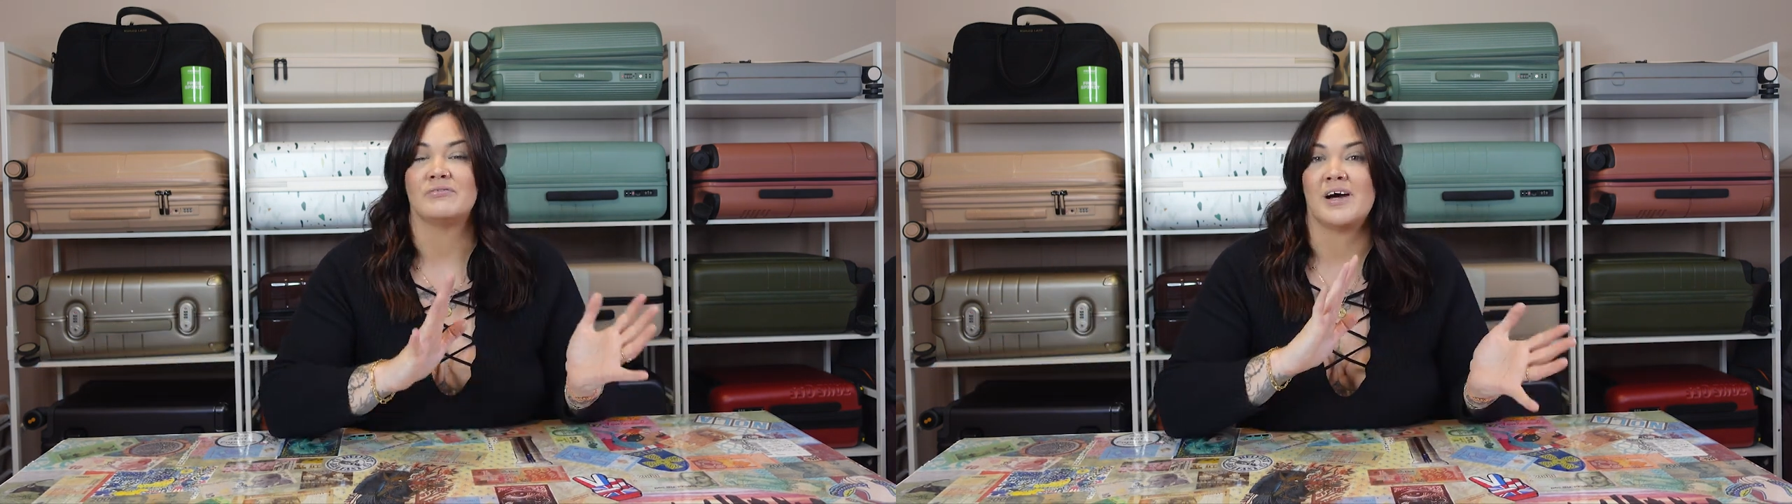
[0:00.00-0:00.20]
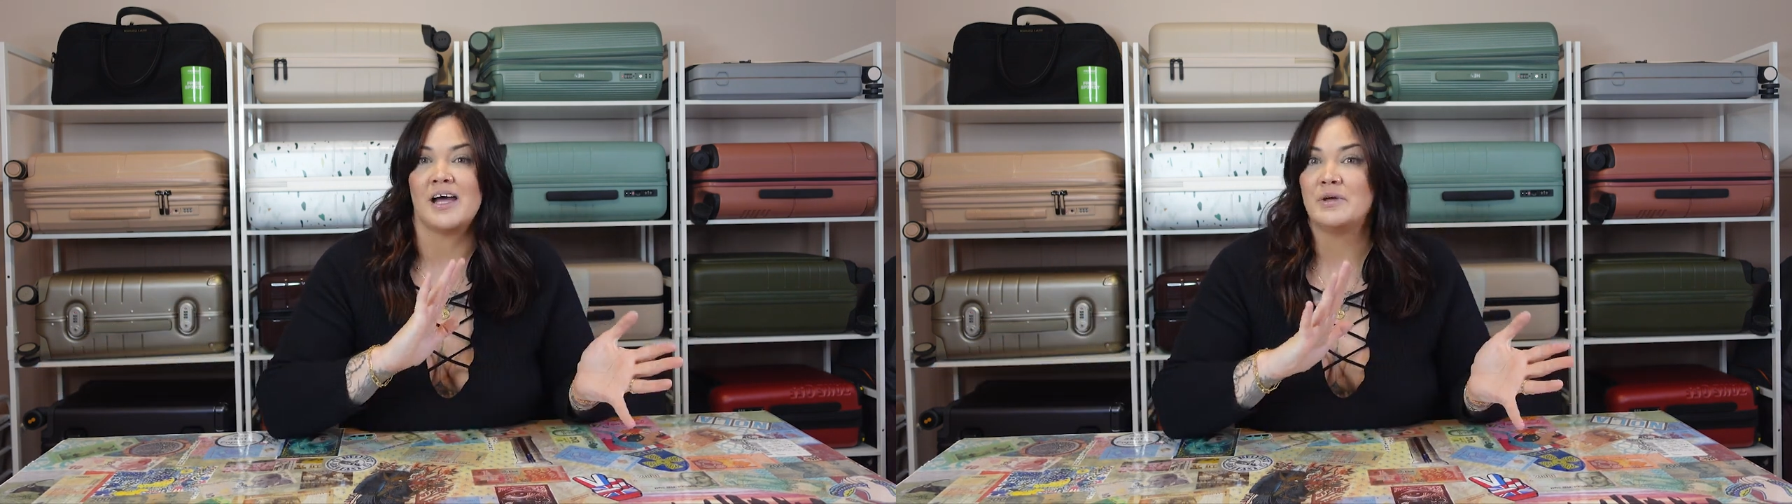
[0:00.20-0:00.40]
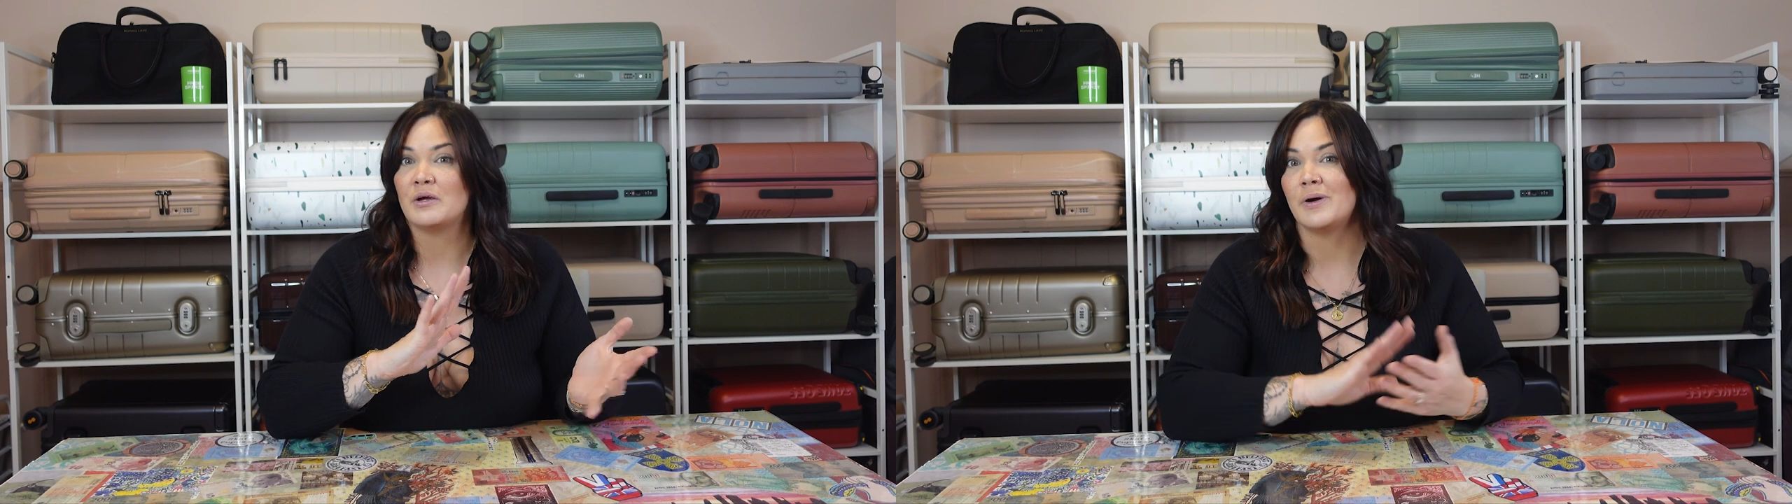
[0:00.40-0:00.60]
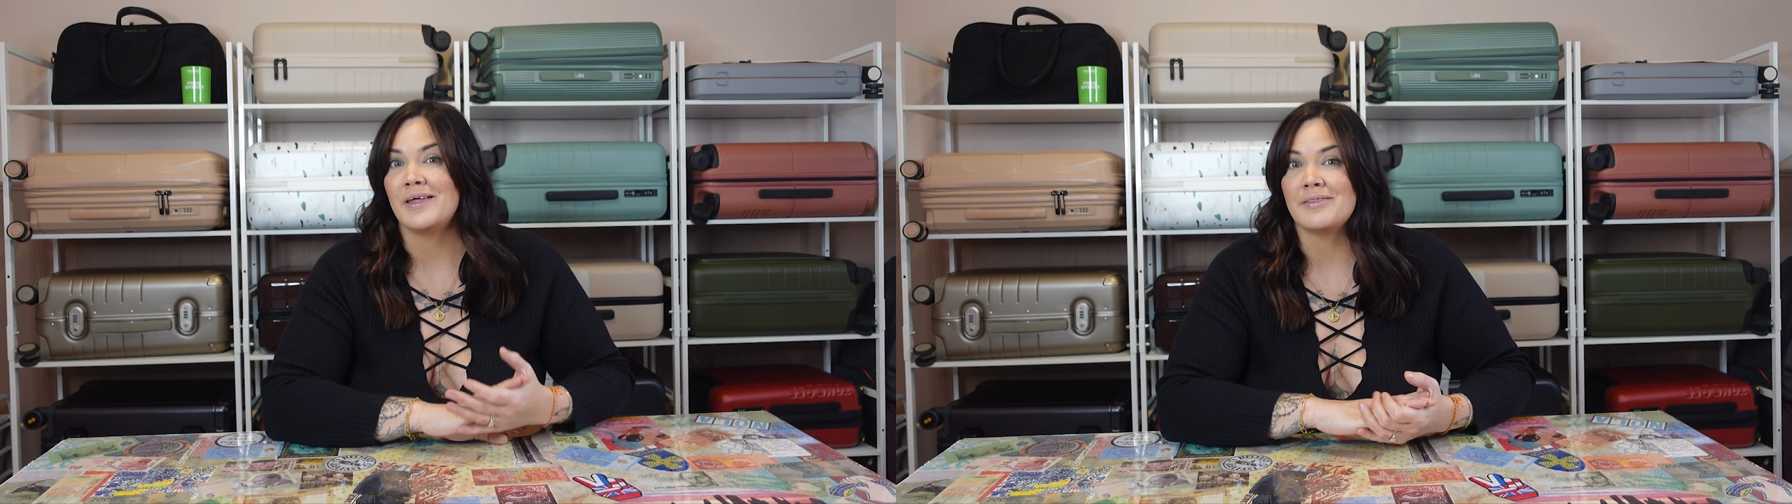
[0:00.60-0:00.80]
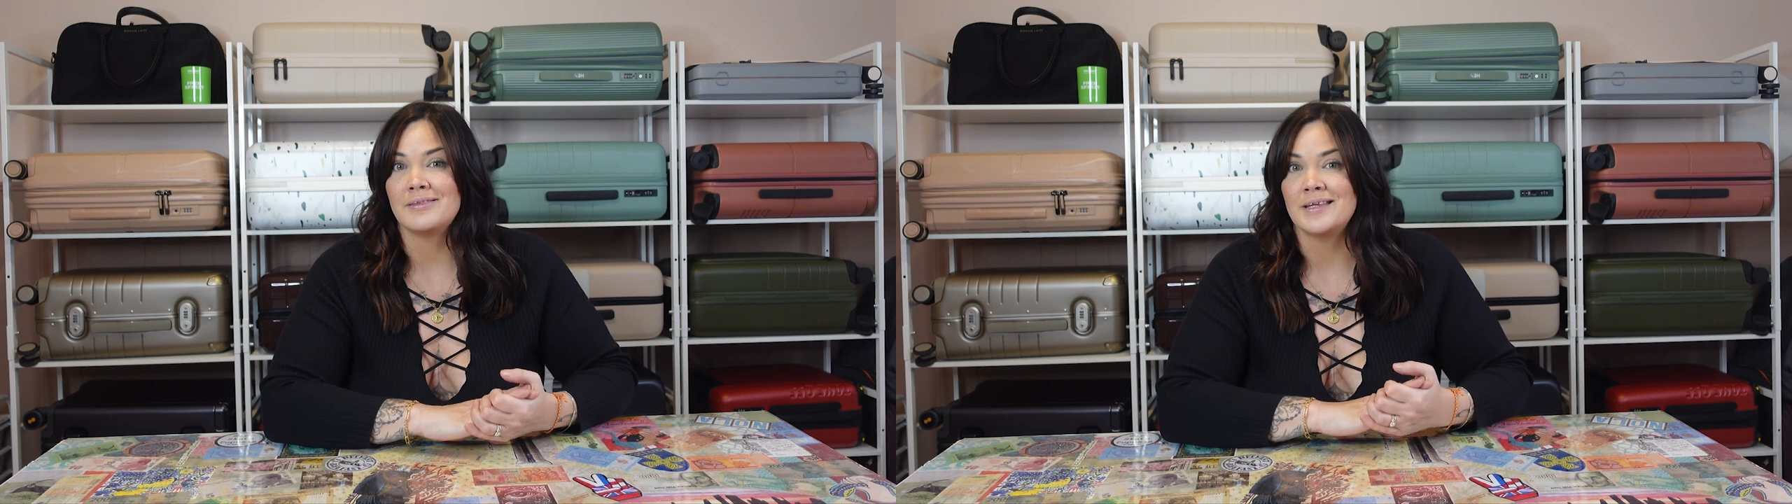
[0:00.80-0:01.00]
vibing
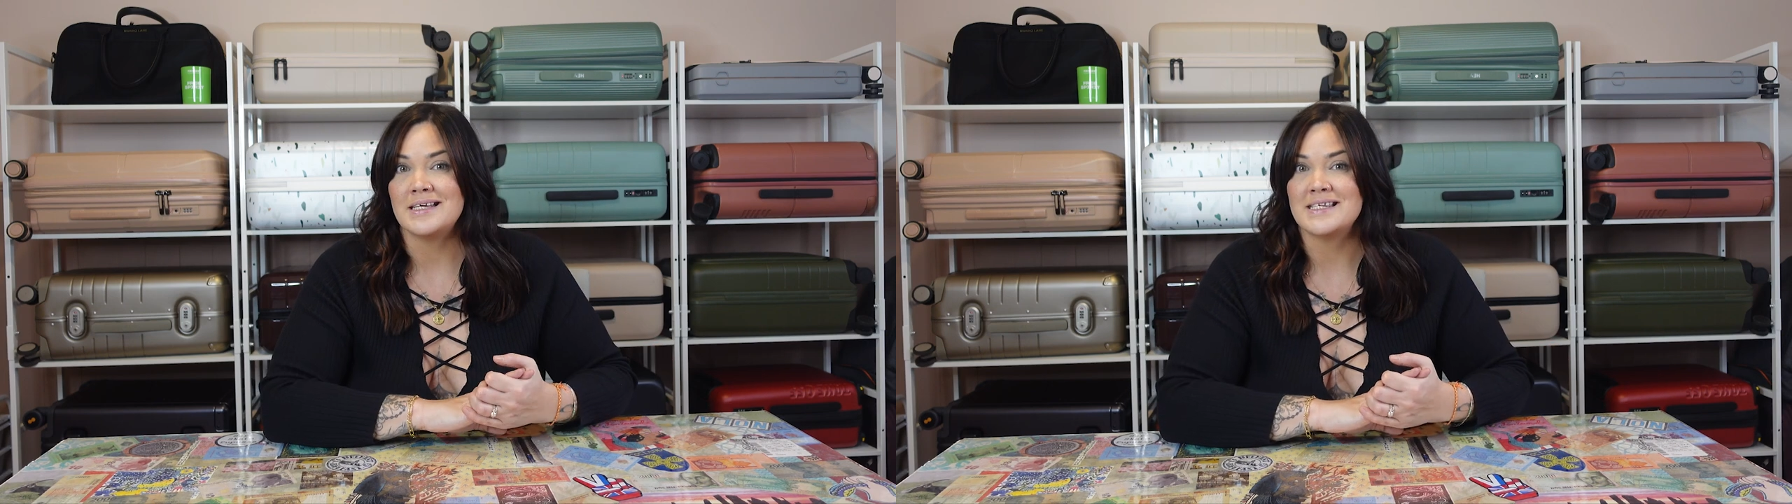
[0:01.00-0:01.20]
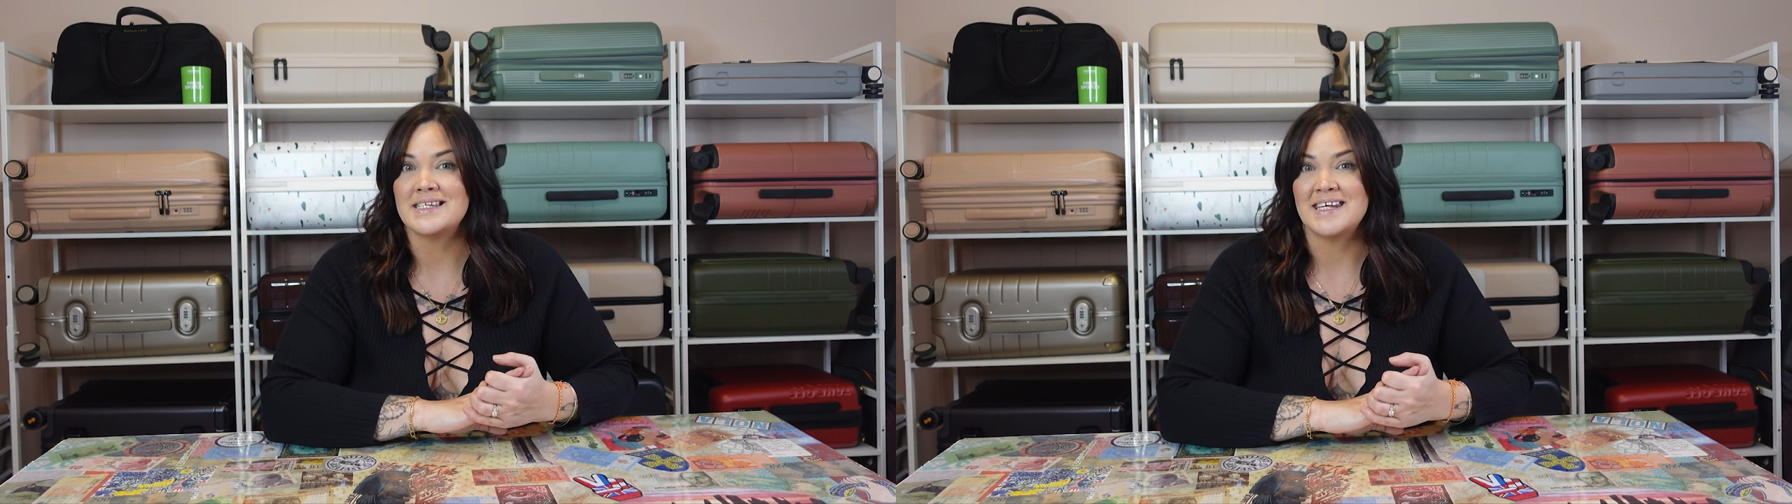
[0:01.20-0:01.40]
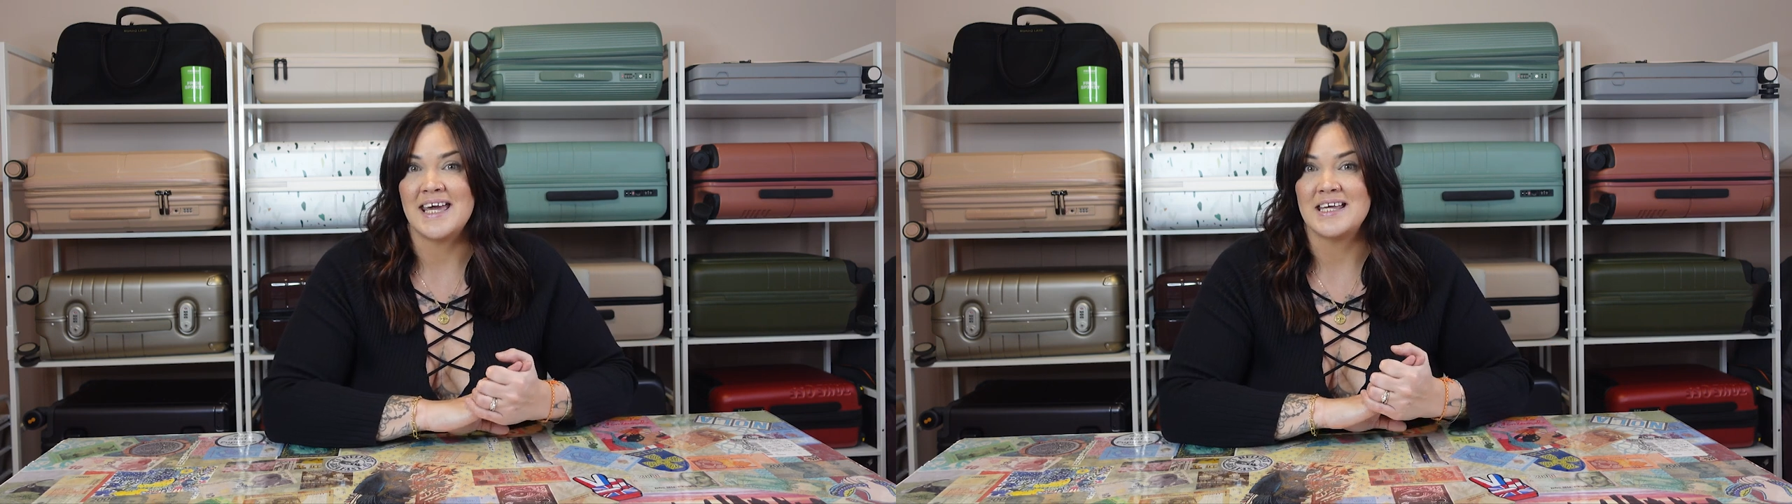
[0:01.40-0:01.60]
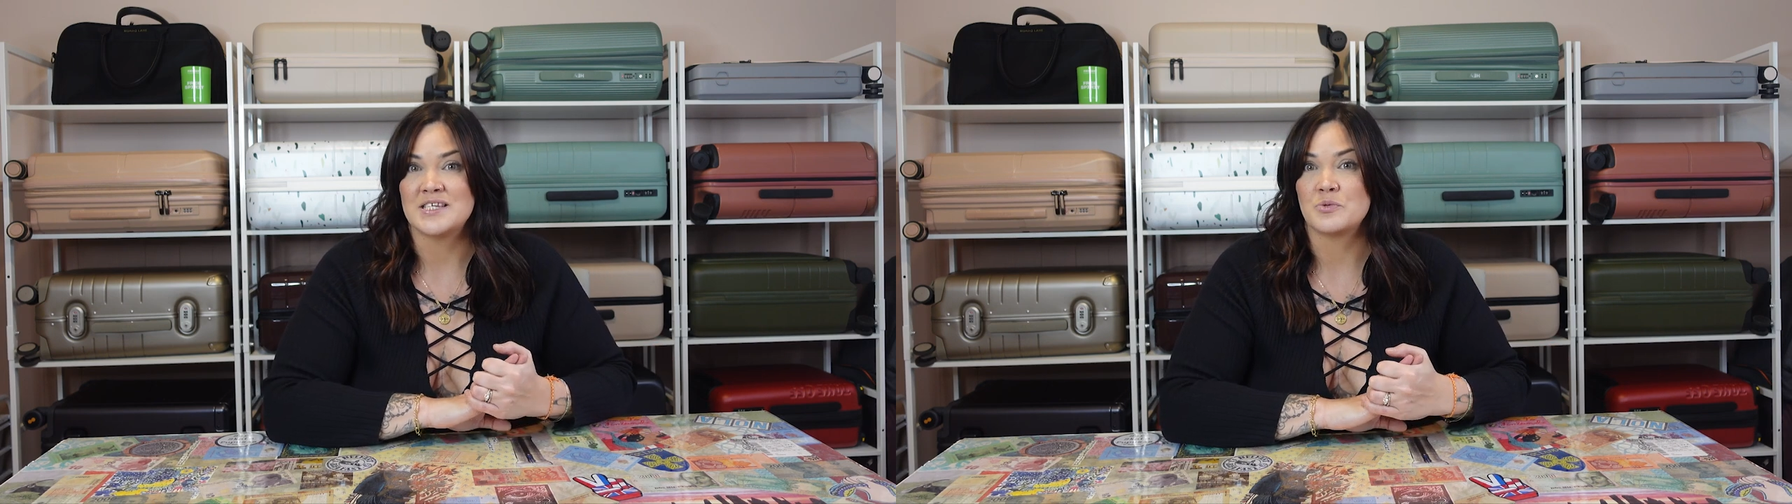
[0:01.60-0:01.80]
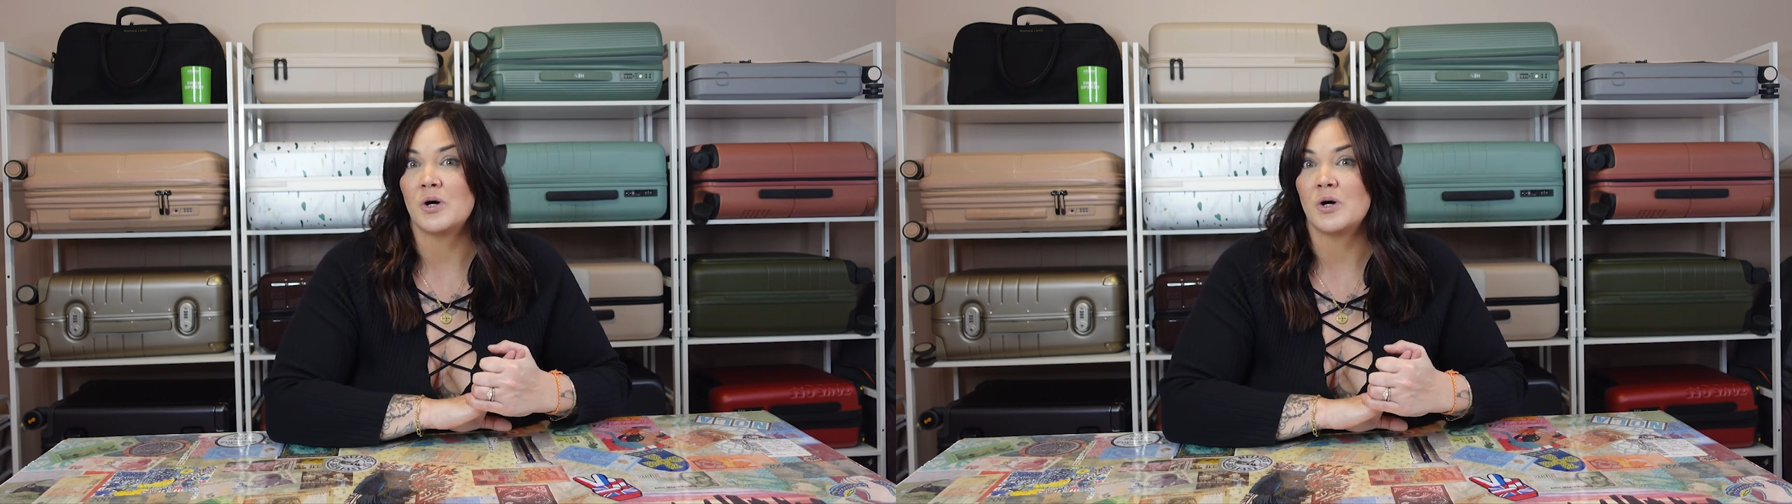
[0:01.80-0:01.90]
with these days?